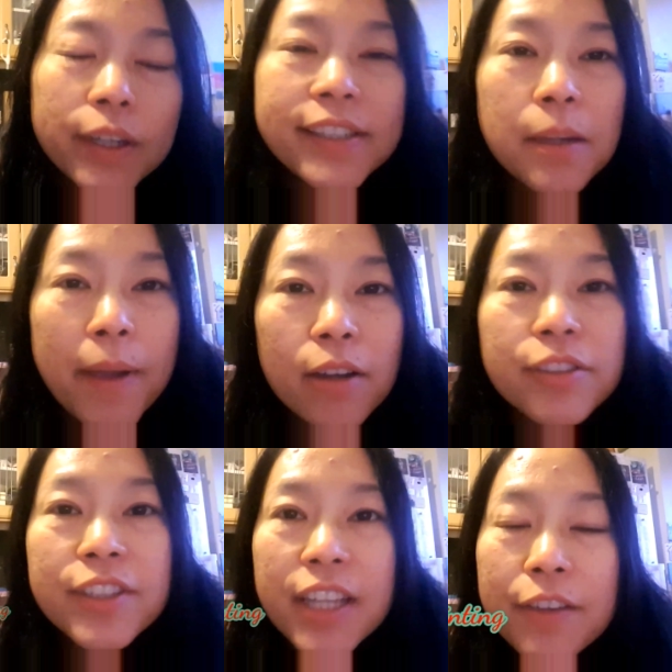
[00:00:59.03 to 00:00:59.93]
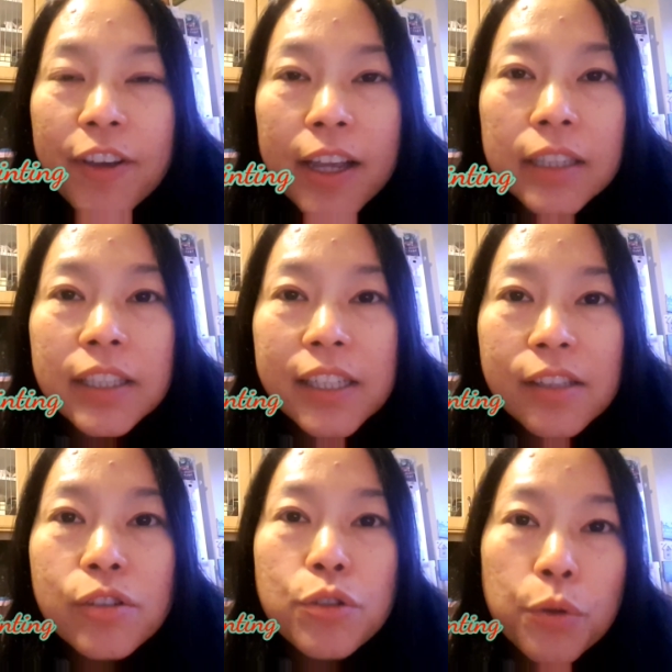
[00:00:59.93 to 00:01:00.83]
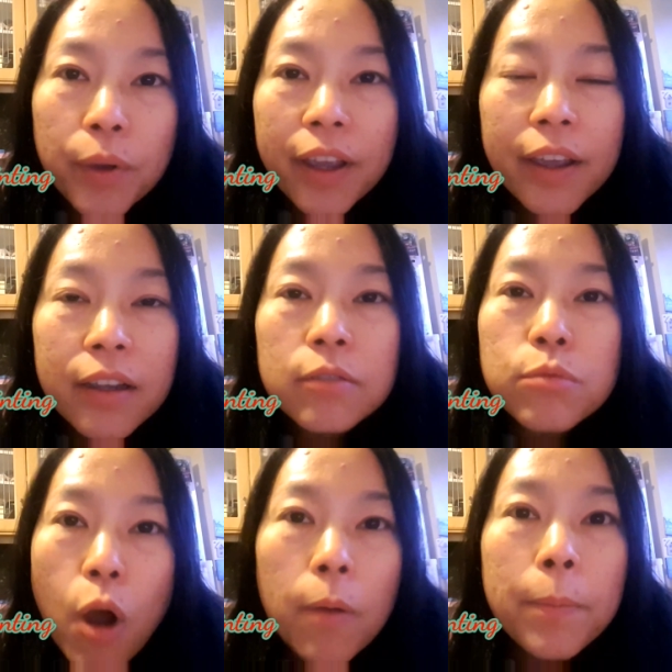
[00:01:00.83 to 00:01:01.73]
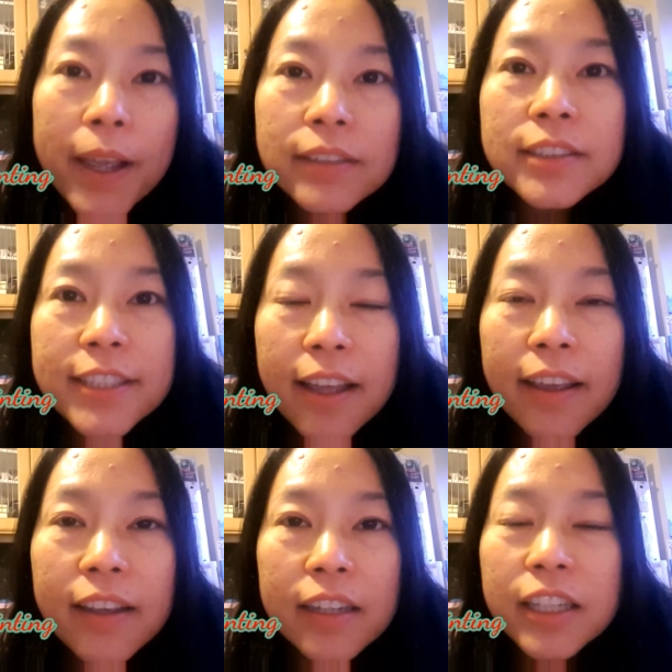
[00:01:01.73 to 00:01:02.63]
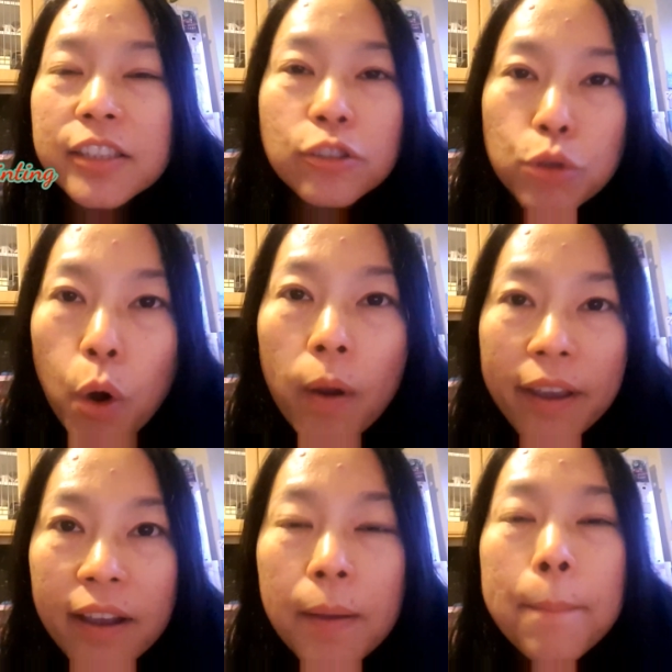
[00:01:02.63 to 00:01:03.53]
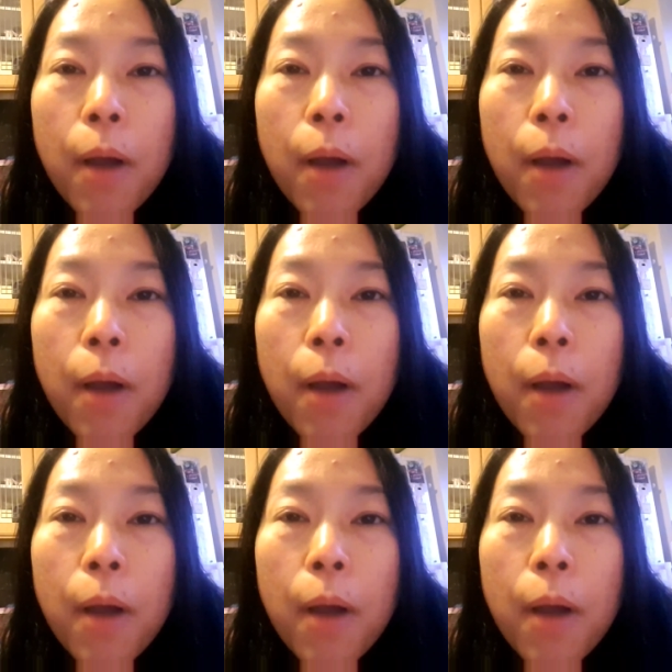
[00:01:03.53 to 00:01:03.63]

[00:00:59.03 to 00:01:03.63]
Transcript: is about Stephen is doing rock painting and he's drawing